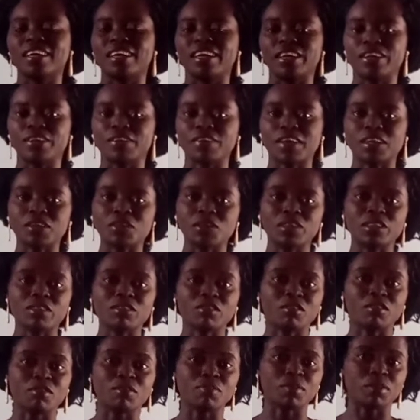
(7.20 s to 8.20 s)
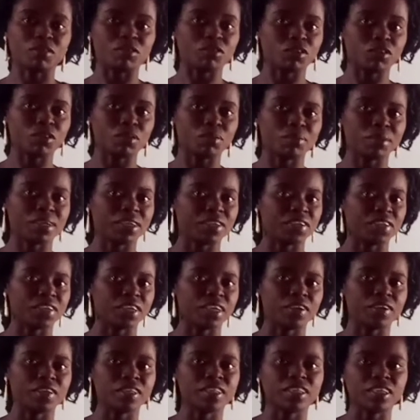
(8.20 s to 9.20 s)
a graduate of Petroleum
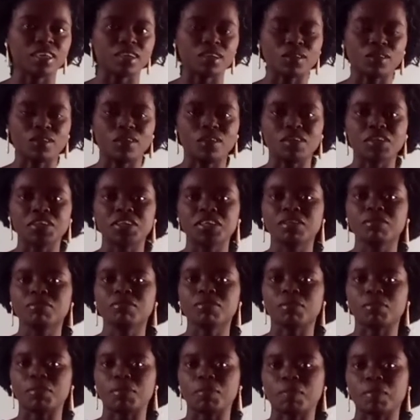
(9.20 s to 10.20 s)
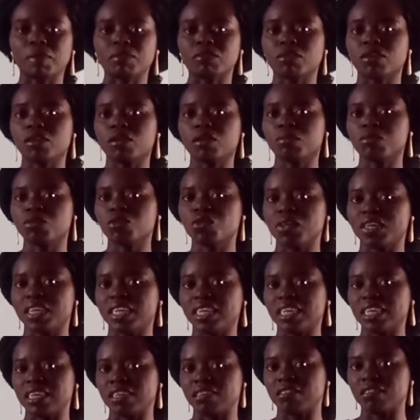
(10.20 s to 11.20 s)
Engineering Technology from the Petroleum
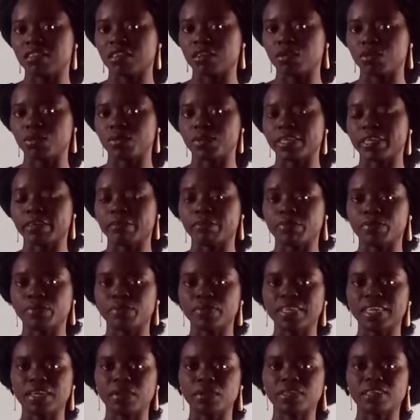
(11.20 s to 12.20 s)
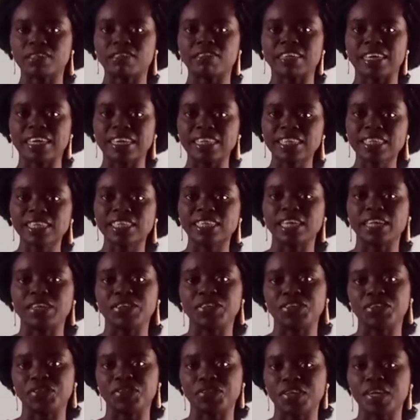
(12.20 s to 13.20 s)
Training Institute from Delta State,
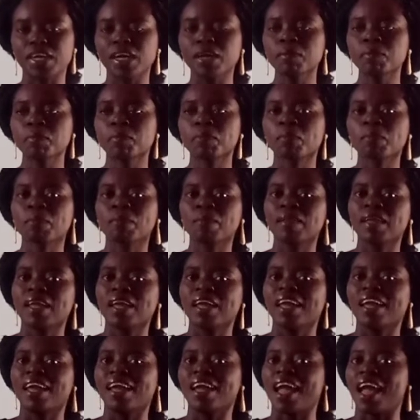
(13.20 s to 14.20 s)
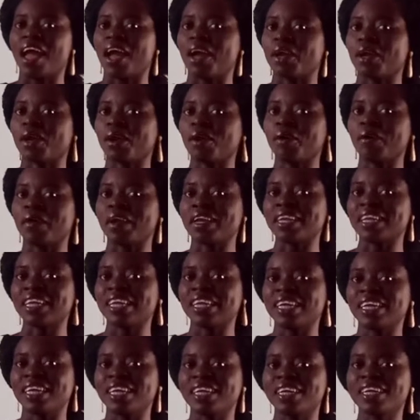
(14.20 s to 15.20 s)
Nigeria. I'm
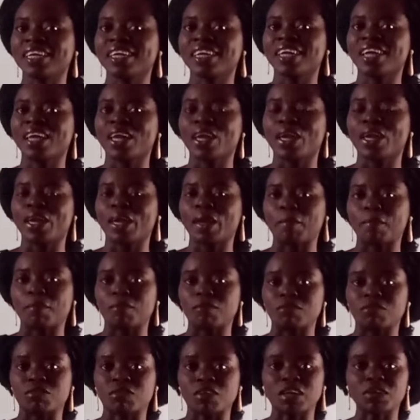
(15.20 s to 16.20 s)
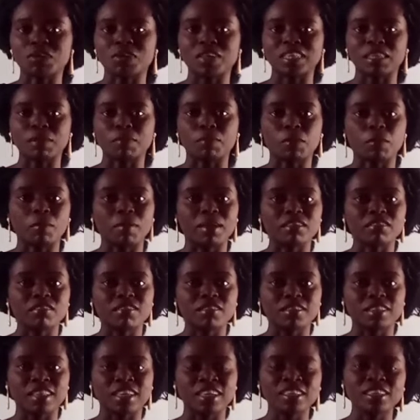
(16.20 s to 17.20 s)
currently a postgraduate diploma
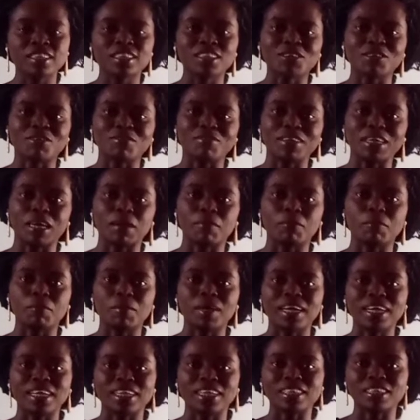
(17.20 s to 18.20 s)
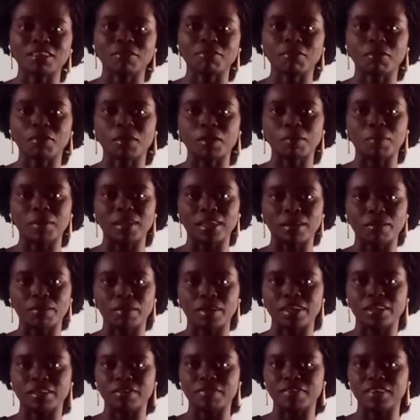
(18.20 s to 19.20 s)
student of the Abubakar Tafawa Balewa
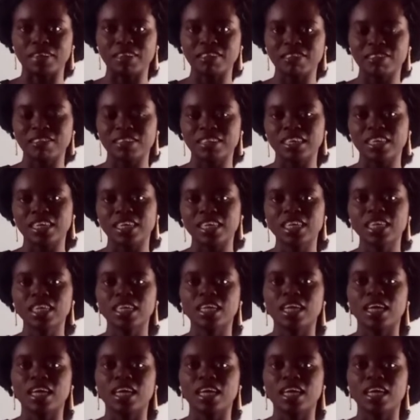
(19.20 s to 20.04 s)
University,